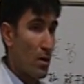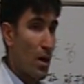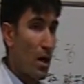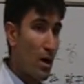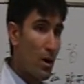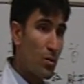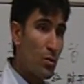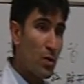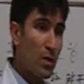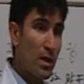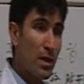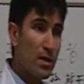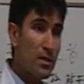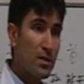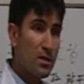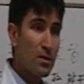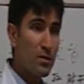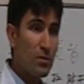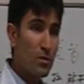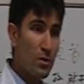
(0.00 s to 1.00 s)

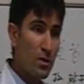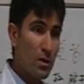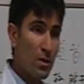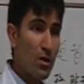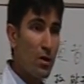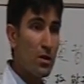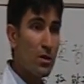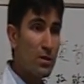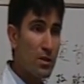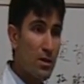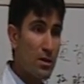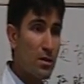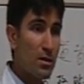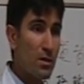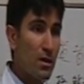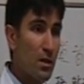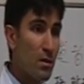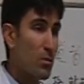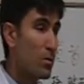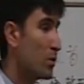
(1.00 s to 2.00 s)
harmonizing with the arts and the
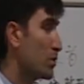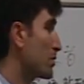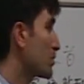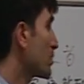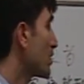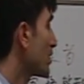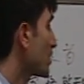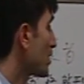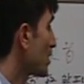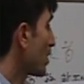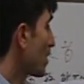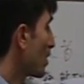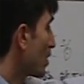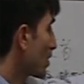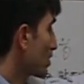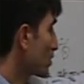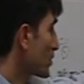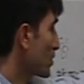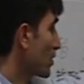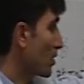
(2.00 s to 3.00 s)
numbers.
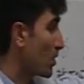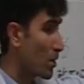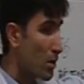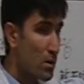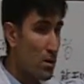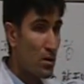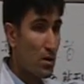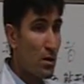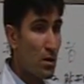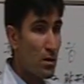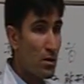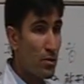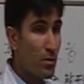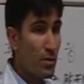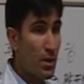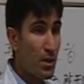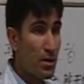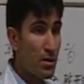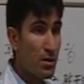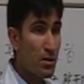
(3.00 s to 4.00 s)
The art here
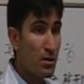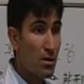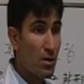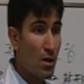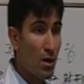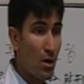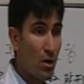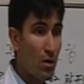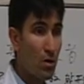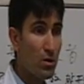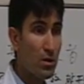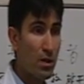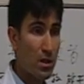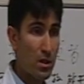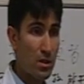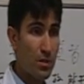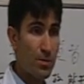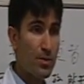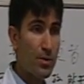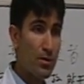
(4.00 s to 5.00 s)
means all the
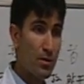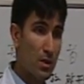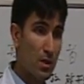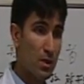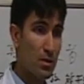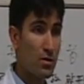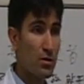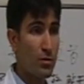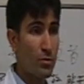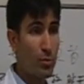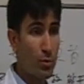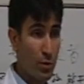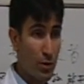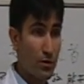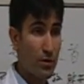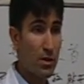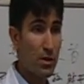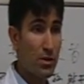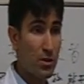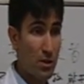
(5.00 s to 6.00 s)
experience of
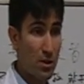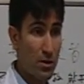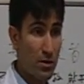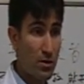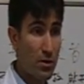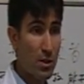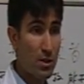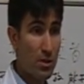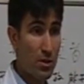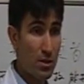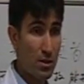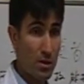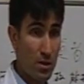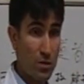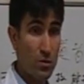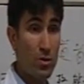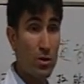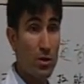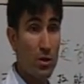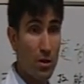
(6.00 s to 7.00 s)
previous generation.
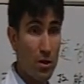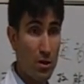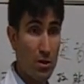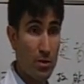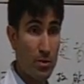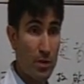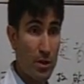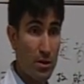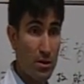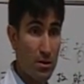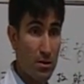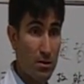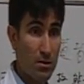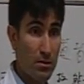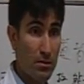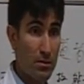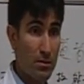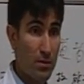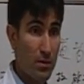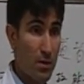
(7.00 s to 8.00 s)
That's what the art means.
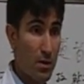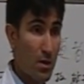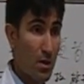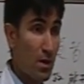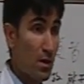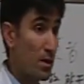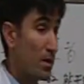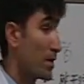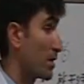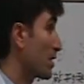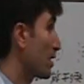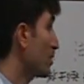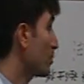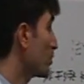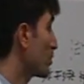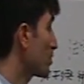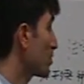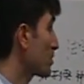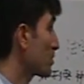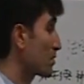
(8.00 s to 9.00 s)
The
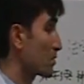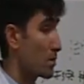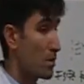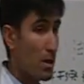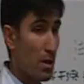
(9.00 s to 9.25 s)
numbers,